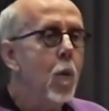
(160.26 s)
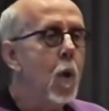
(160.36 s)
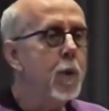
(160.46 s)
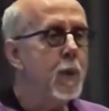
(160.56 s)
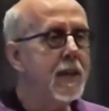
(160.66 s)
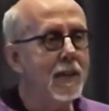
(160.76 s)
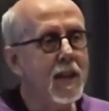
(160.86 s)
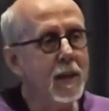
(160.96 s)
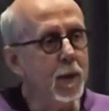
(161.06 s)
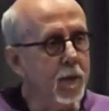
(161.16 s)
1 week
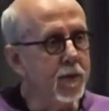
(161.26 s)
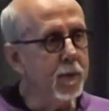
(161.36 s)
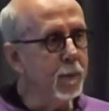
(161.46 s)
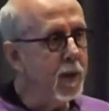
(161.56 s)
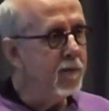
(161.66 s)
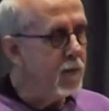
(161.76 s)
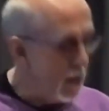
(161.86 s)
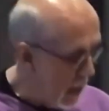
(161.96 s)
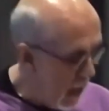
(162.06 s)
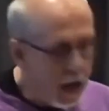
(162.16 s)
later, the
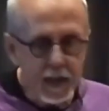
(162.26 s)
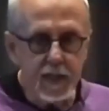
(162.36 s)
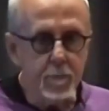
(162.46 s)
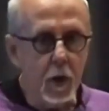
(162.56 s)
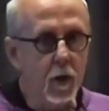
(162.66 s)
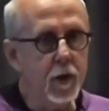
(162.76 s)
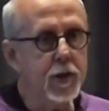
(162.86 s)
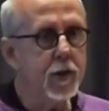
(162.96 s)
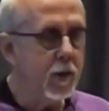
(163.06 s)
Reverend Hindmarsh,